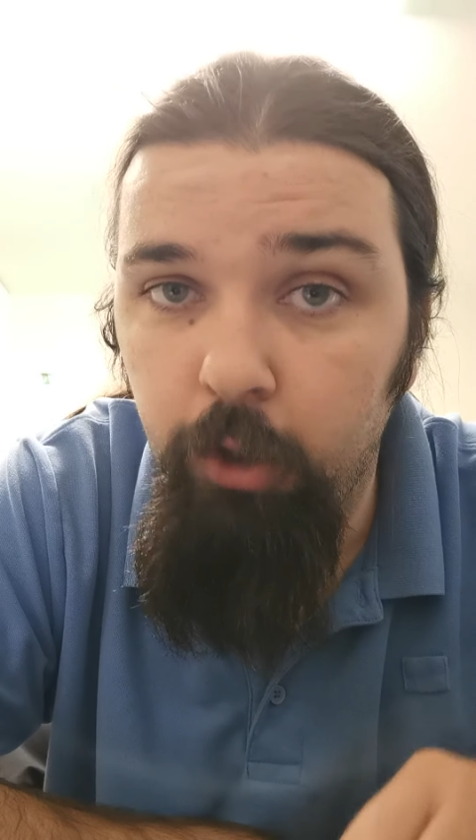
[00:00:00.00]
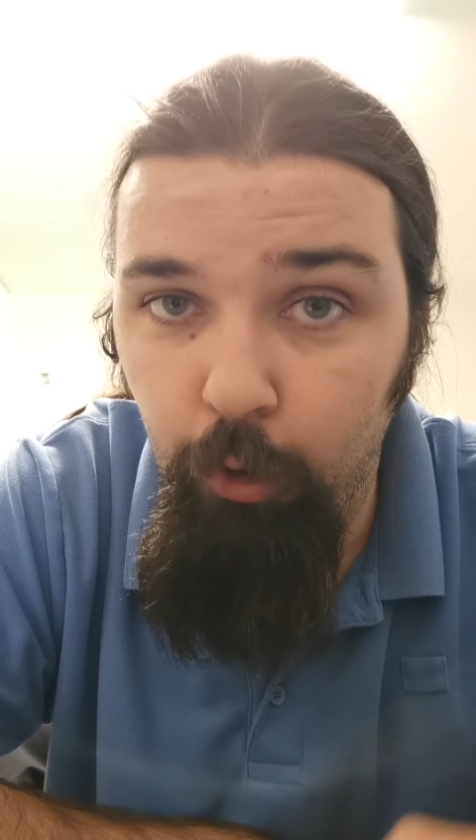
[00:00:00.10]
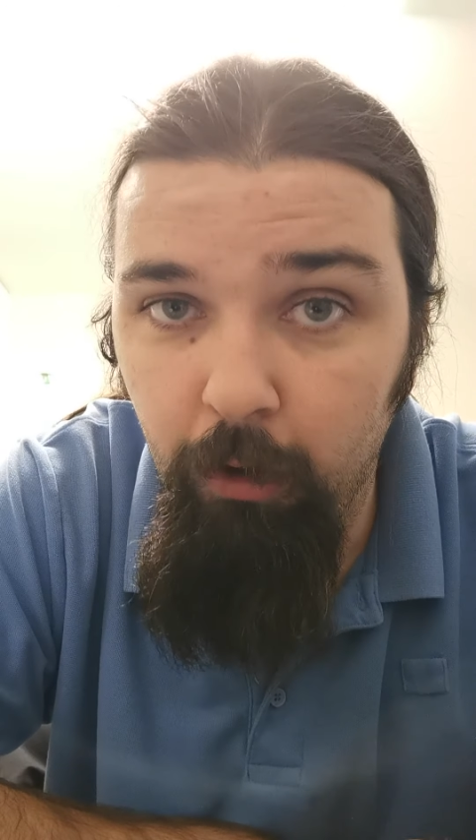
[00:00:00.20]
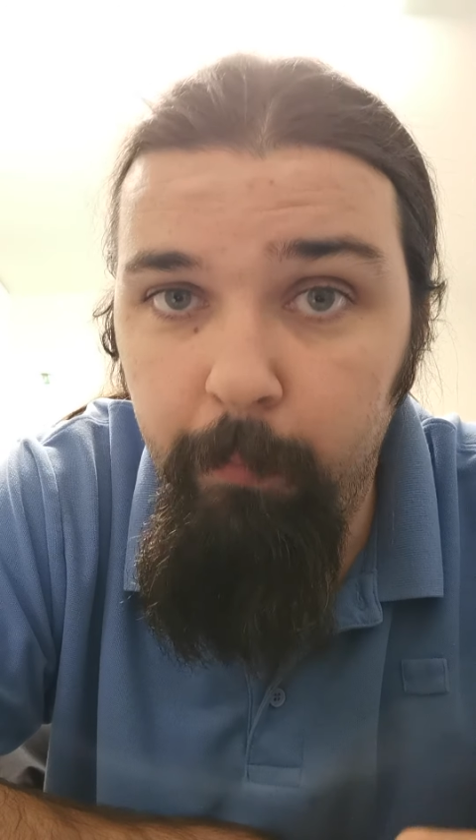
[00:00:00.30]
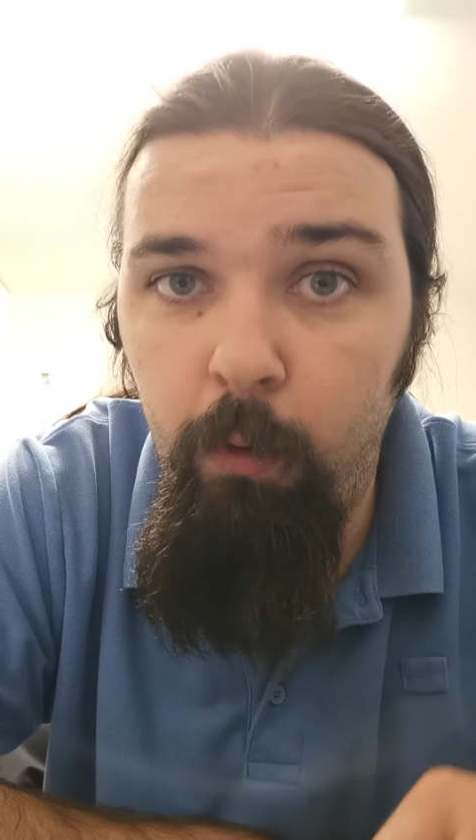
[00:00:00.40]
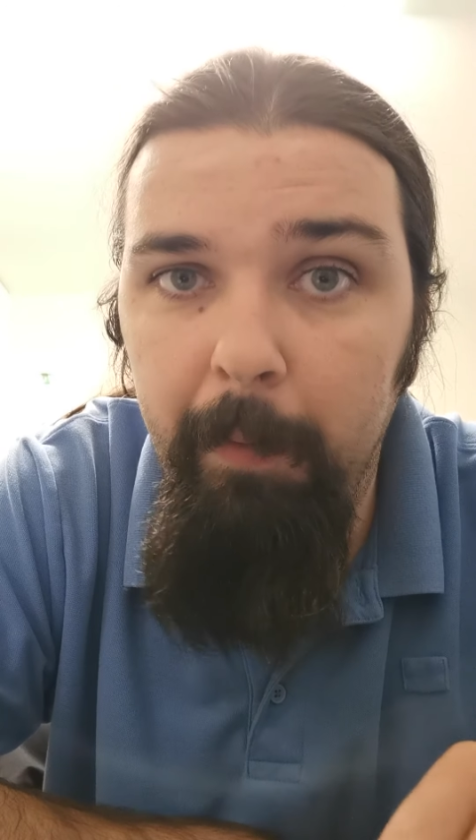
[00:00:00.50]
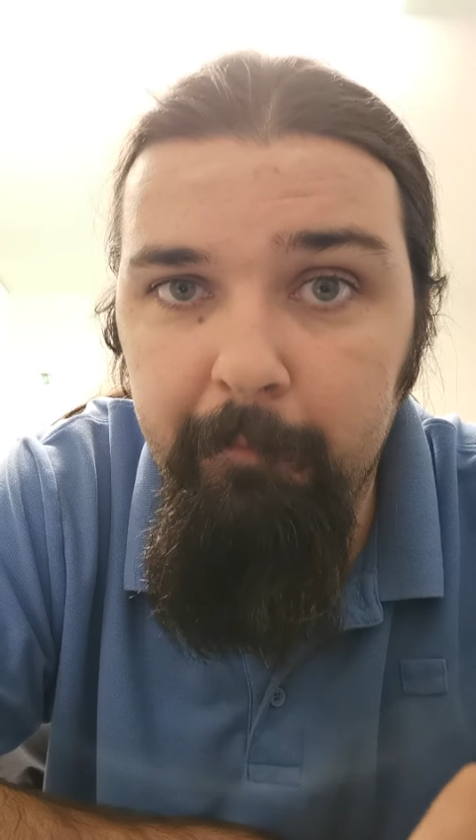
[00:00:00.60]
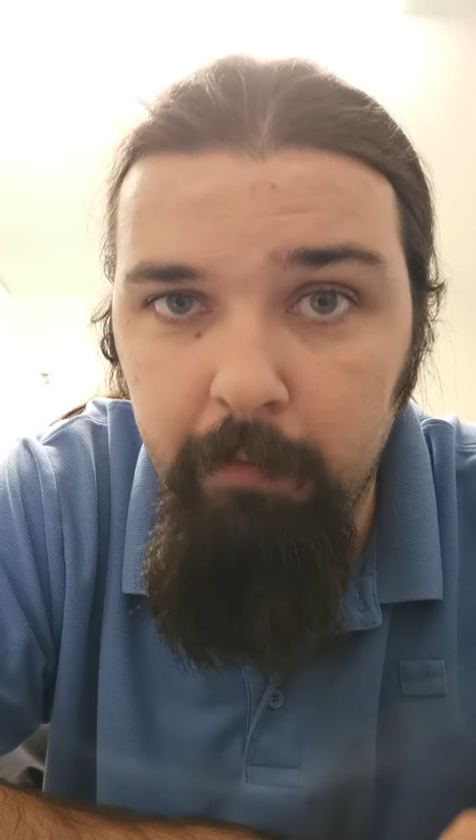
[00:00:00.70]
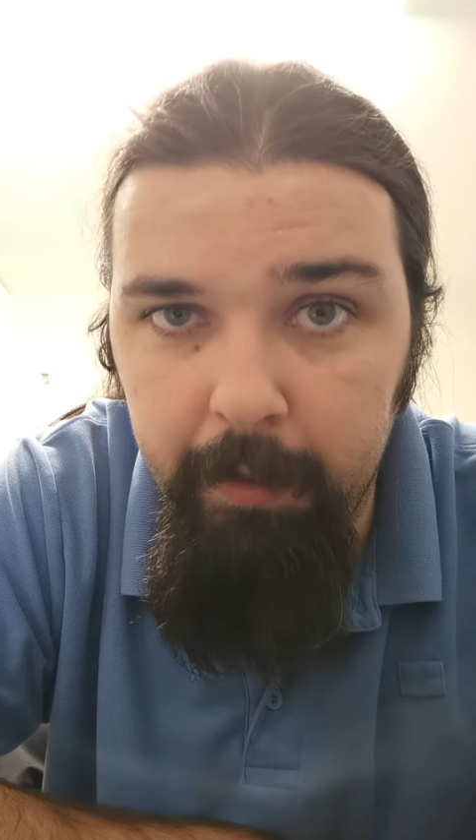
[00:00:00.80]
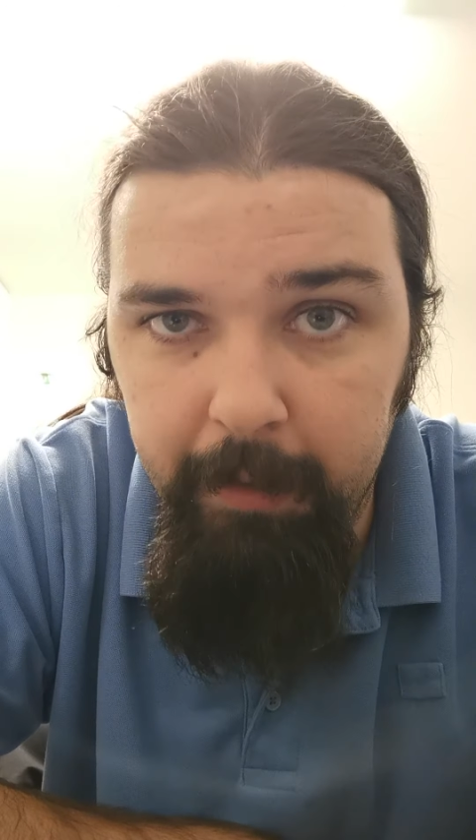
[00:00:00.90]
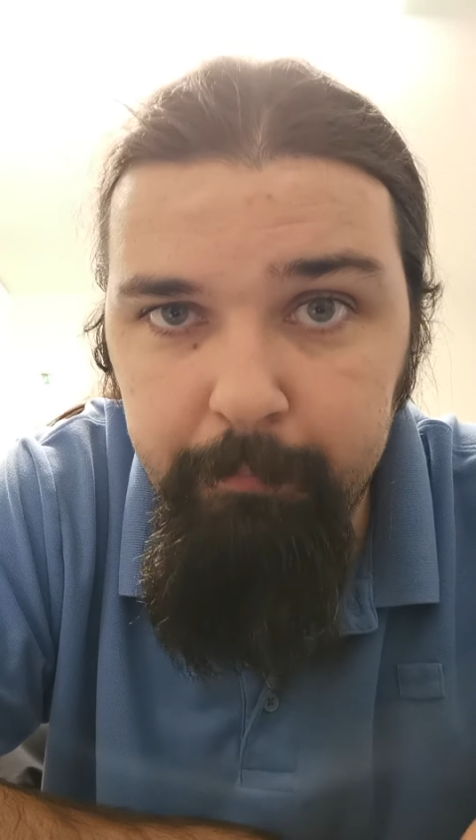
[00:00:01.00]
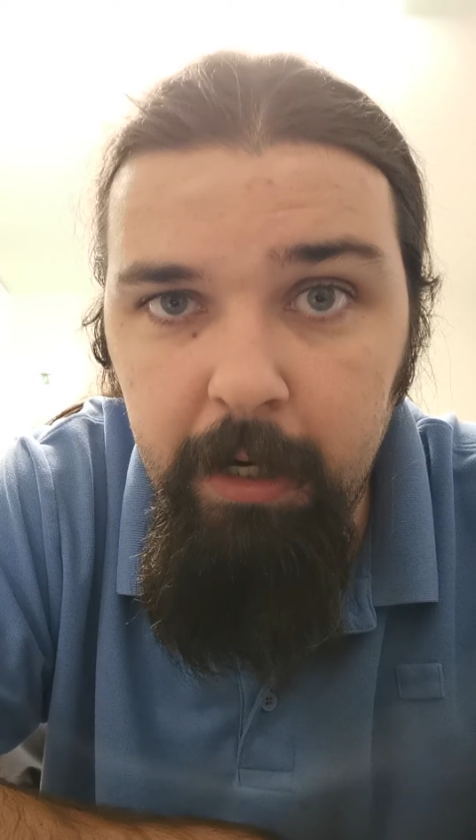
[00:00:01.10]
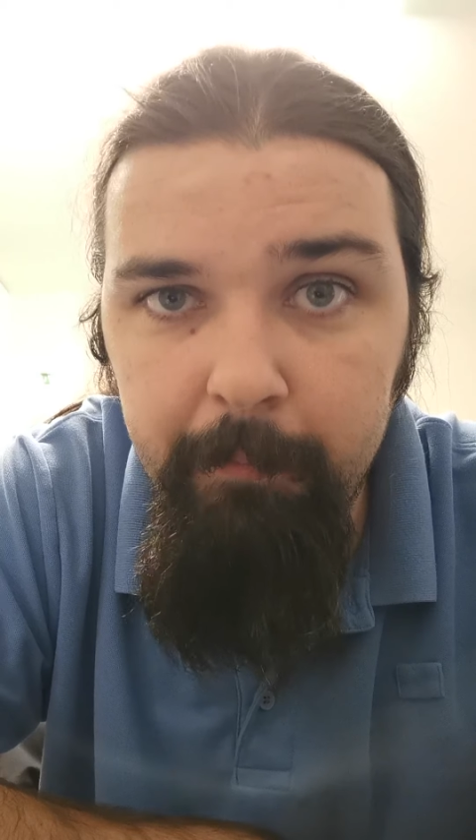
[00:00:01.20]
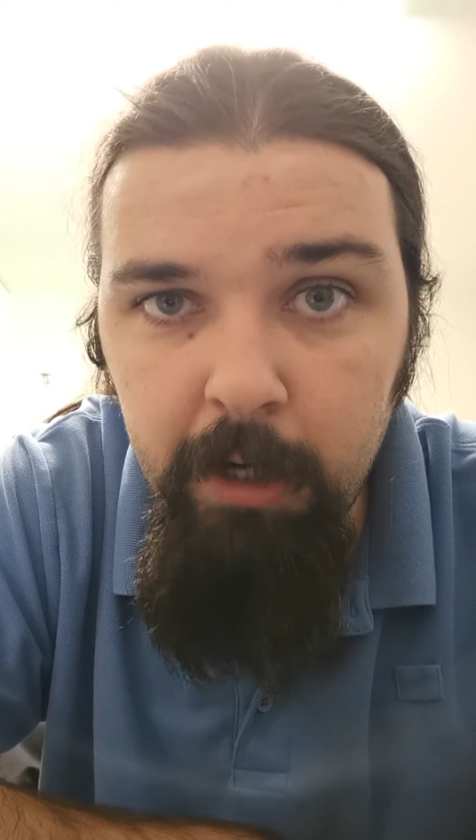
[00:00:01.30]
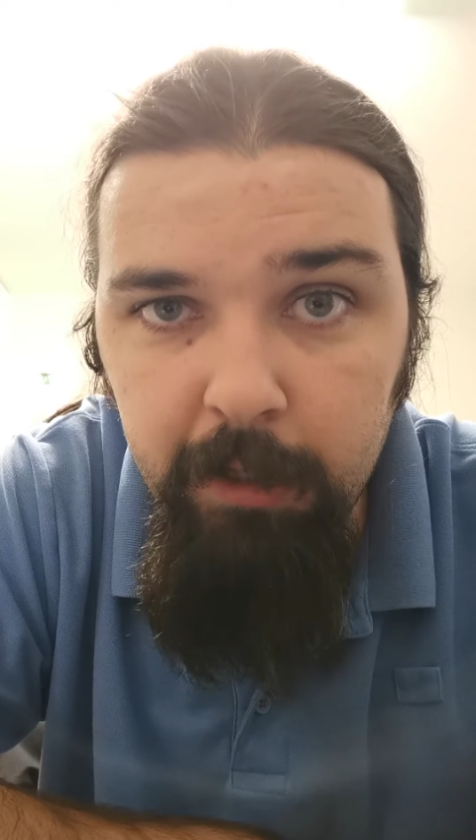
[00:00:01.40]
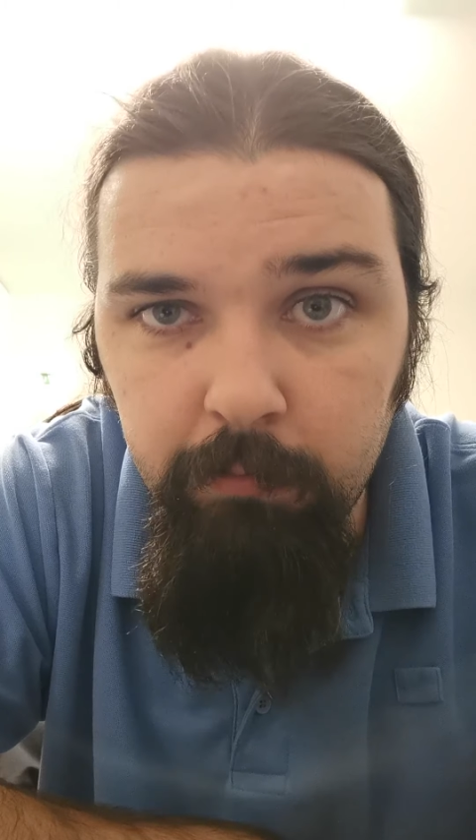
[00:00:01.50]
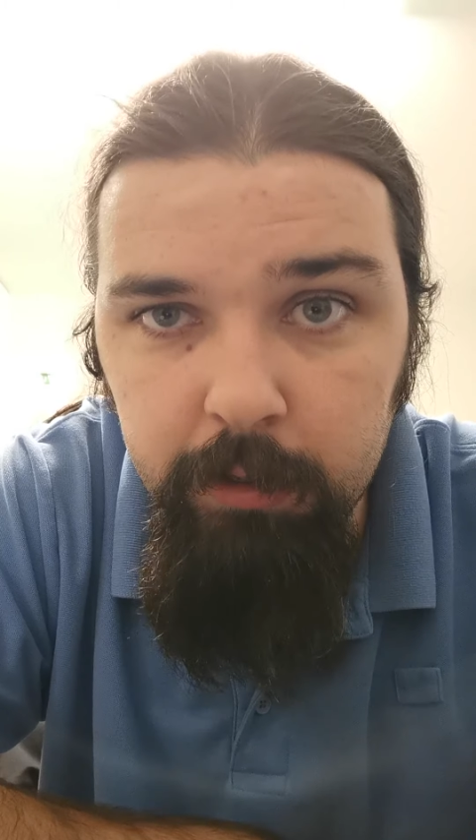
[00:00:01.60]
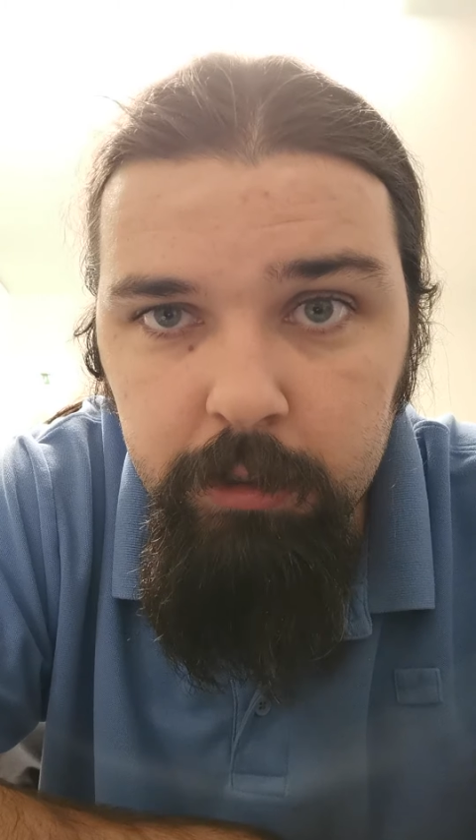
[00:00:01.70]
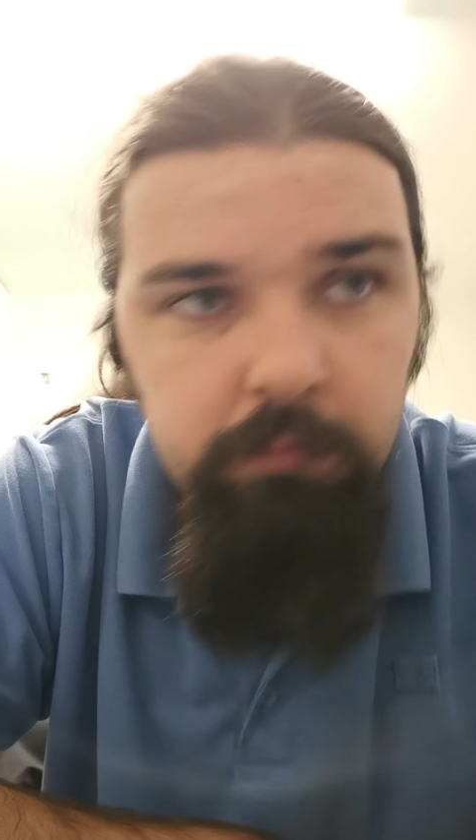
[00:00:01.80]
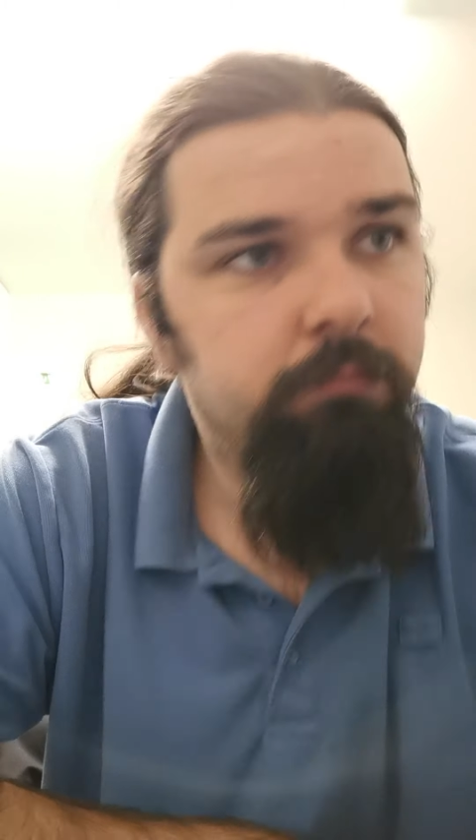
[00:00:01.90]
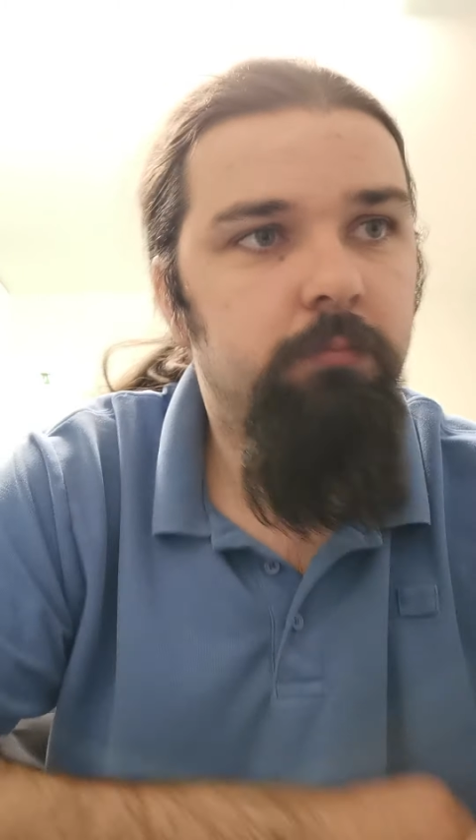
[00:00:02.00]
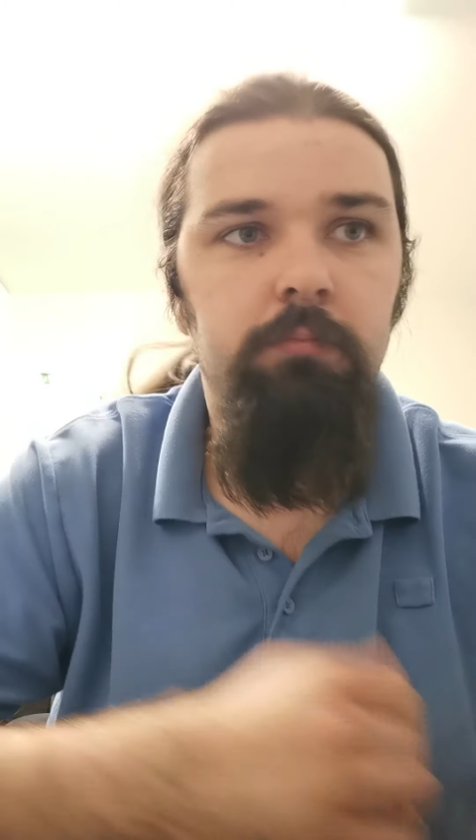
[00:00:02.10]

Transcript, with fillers: Europe would be flooded by migrants.